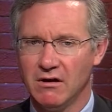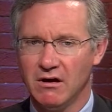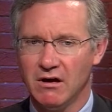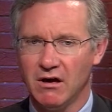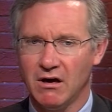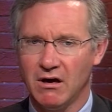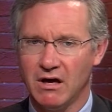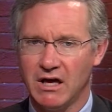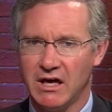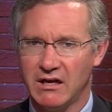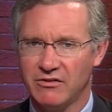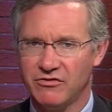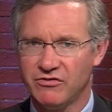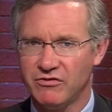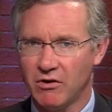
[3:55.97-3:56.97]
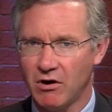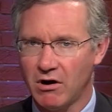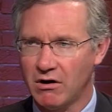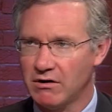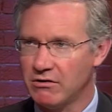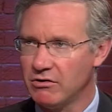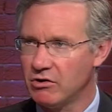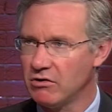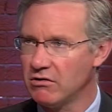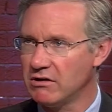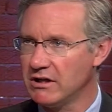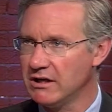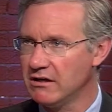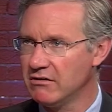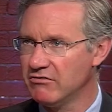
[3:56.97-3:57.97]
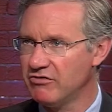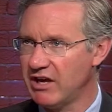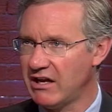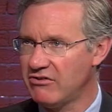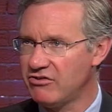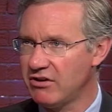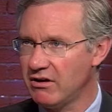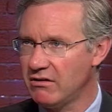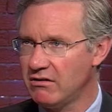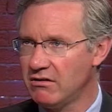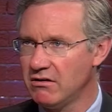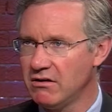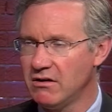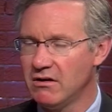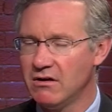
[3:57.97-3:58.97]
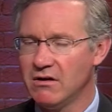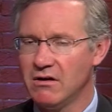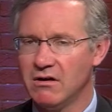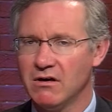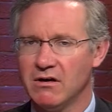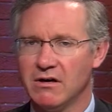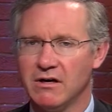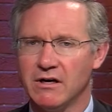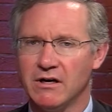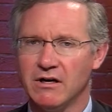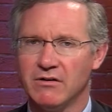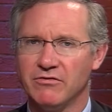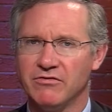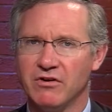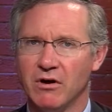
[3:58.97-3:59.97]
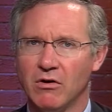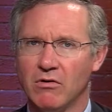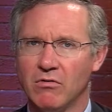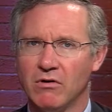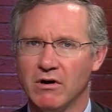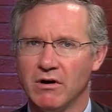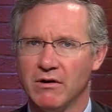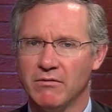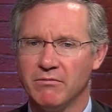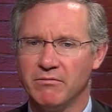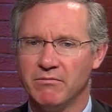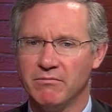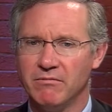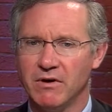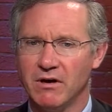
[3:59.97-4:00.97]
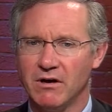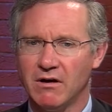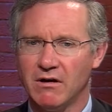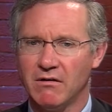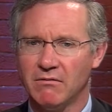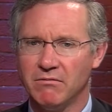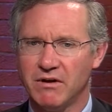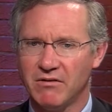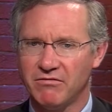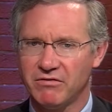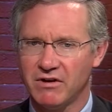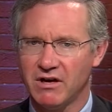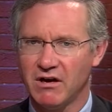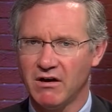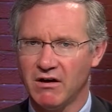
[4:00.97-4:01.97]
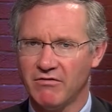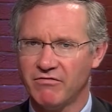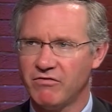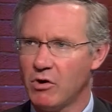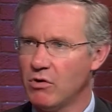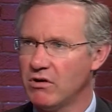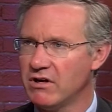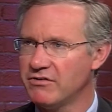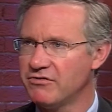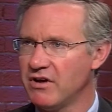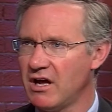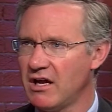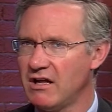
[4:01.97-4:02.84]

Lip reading: Head Start and early intervention. So definitely a focus on